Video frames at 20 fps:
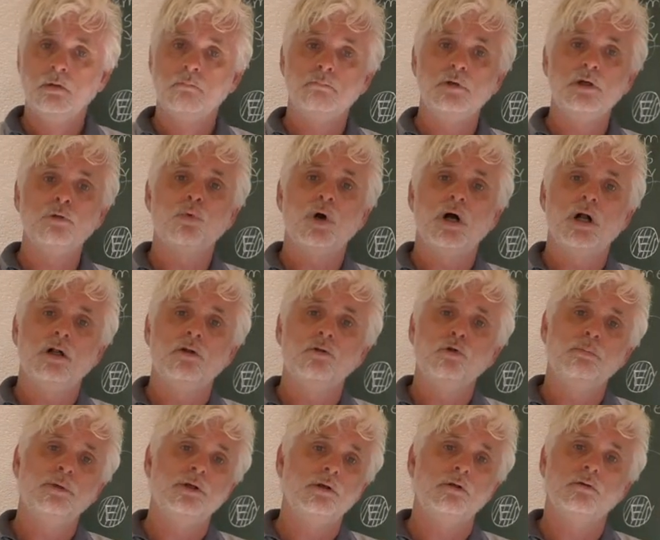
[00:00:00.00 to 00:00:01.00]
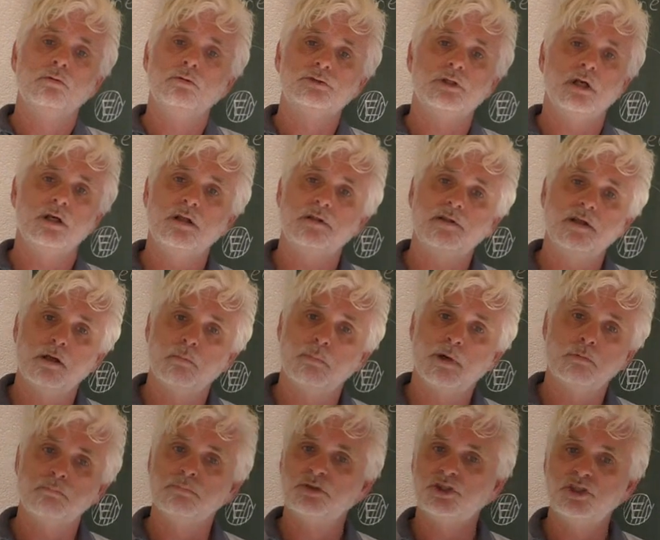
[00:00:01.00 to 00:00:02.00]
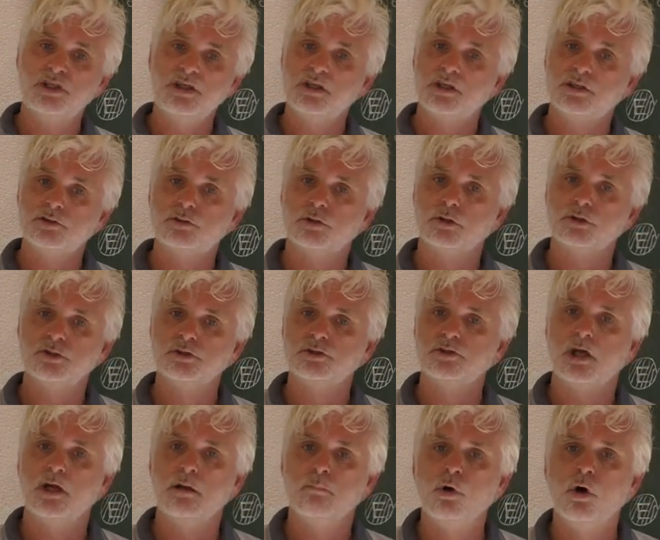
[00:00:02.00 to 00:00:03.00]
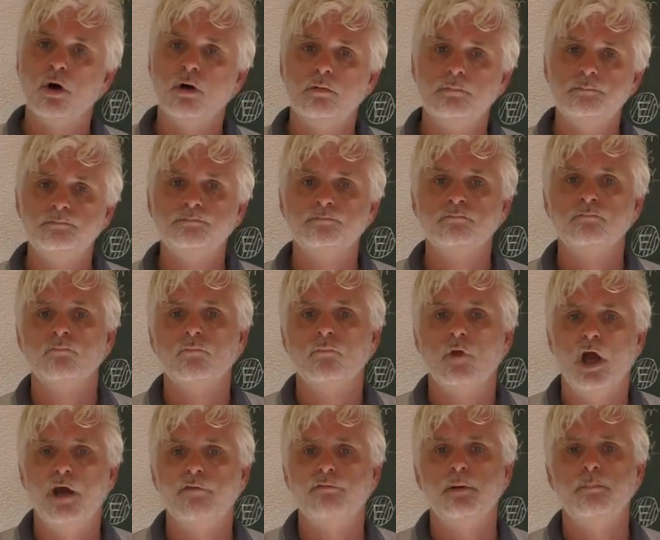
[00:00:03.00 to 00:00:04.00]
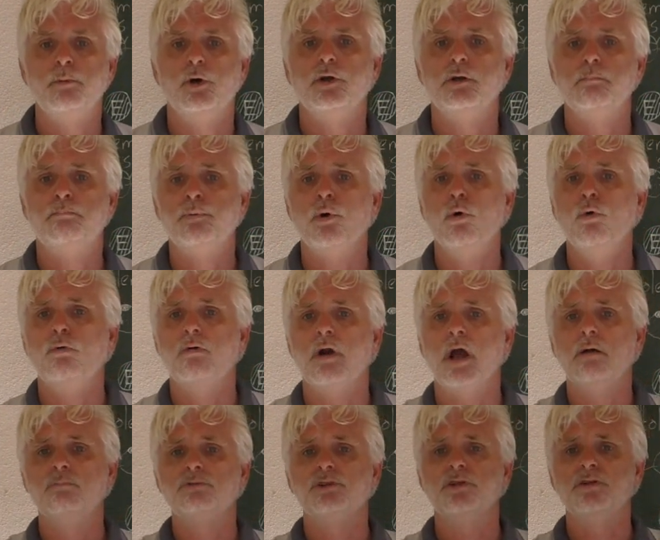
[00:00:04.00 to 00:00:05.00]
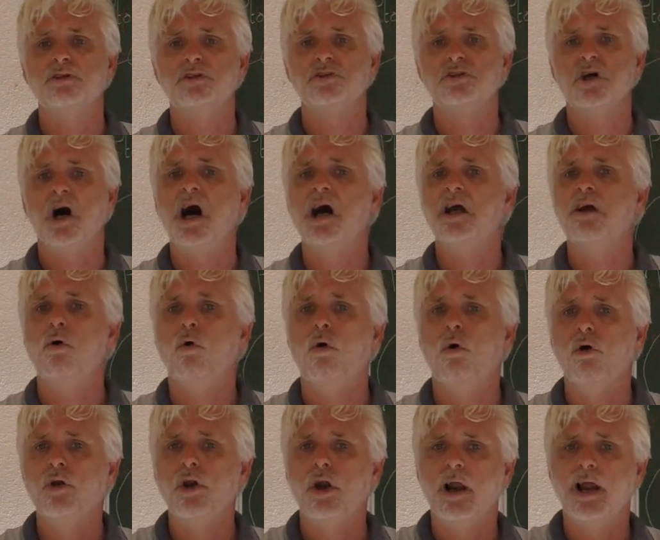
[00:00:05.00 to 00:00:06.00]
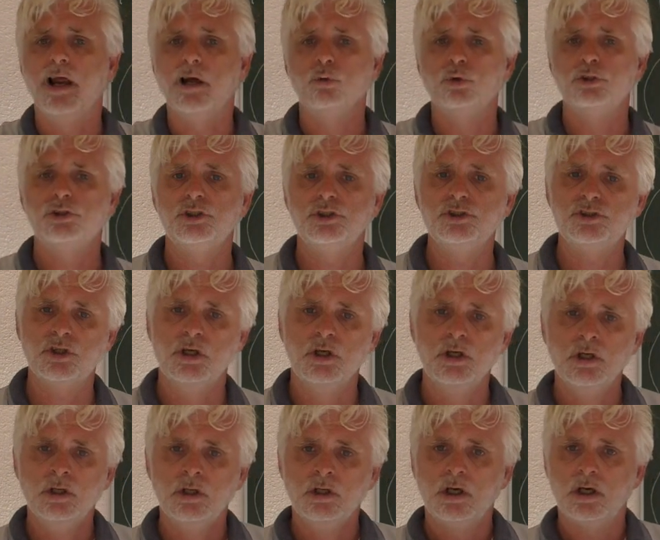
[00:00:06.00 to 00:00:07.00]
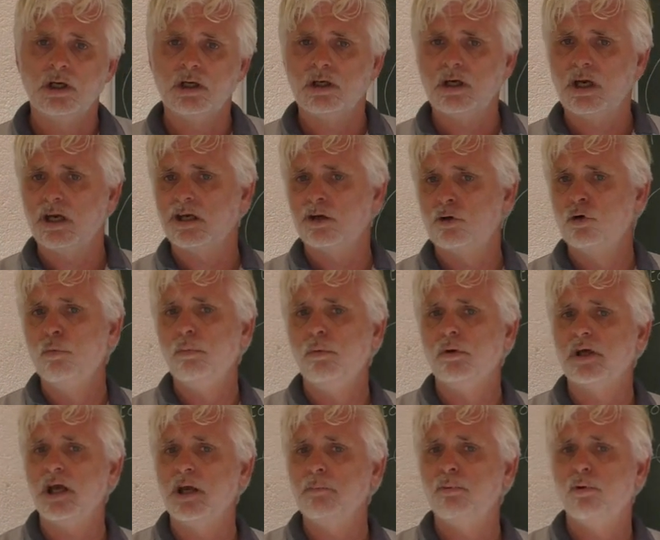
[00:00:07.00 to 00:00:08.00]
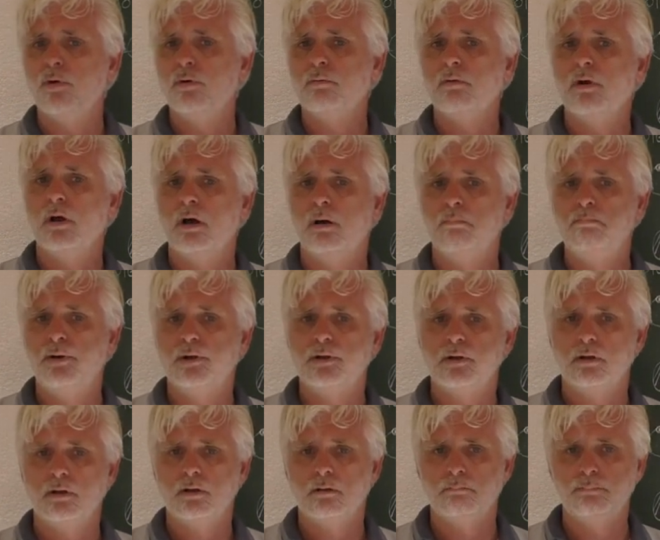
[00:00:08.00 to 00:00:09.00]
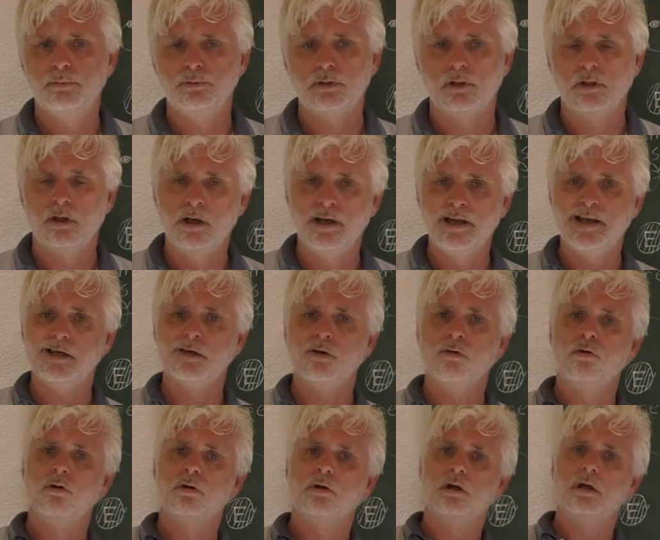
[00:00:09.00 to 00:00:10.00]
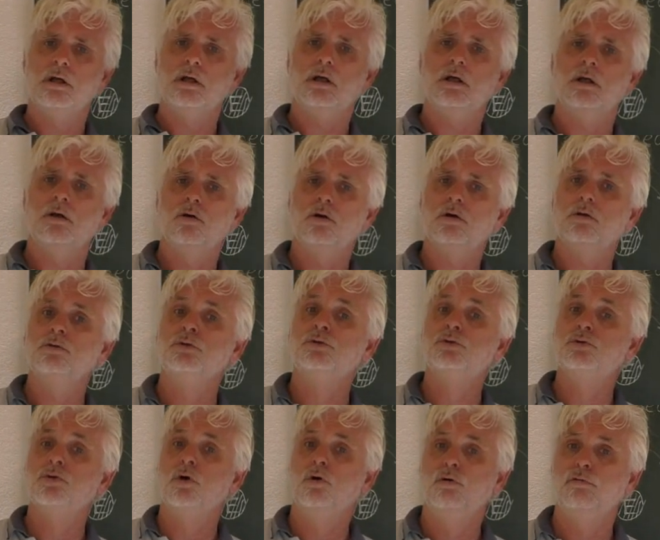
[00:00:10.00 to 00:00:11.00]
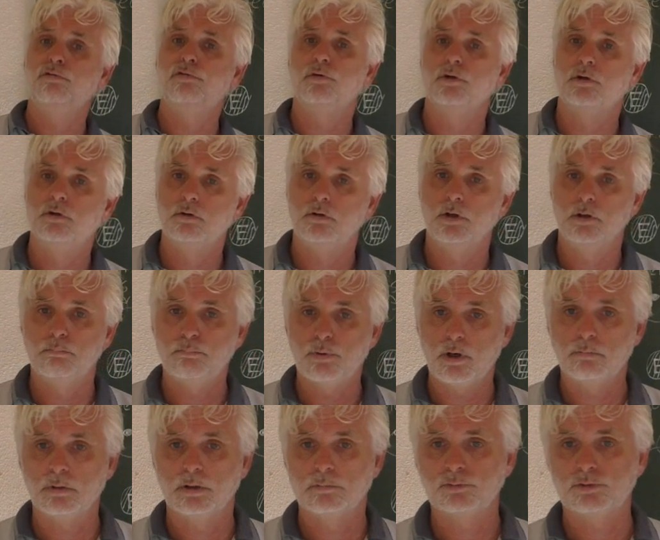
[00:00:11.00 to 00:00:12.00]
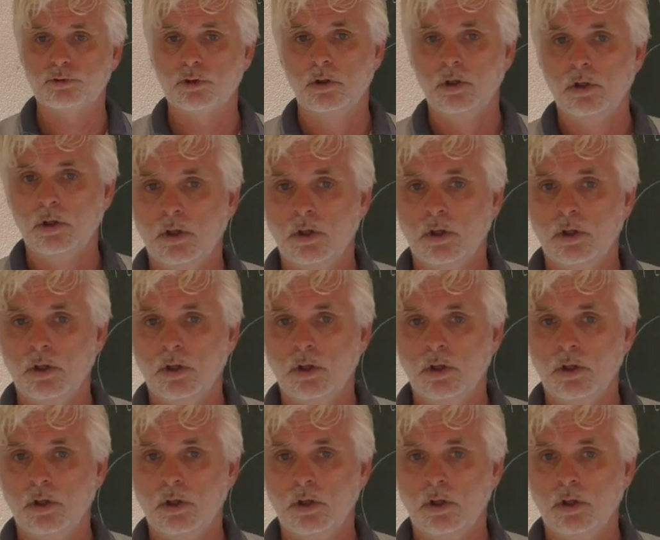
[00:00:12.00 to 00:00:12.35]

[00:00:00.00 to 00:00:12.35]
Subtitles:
Meanwhile, nobody knows anything about machine instructions anymore. Everybody programs in these higher order languages, and they keep on putting layer on layer in order to solve occurring problems.